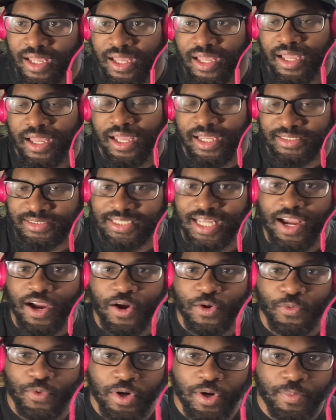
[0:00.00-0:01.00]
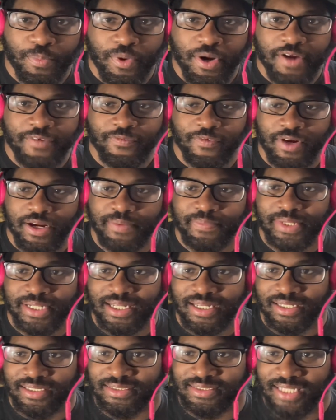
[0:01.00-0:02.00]
Is that her real boyfriend?
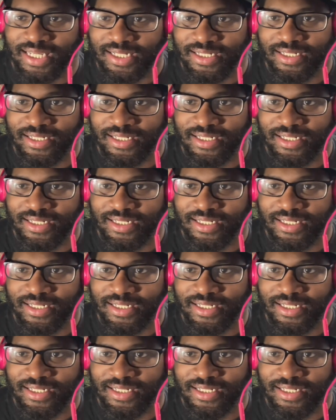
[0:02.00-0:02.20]
Because they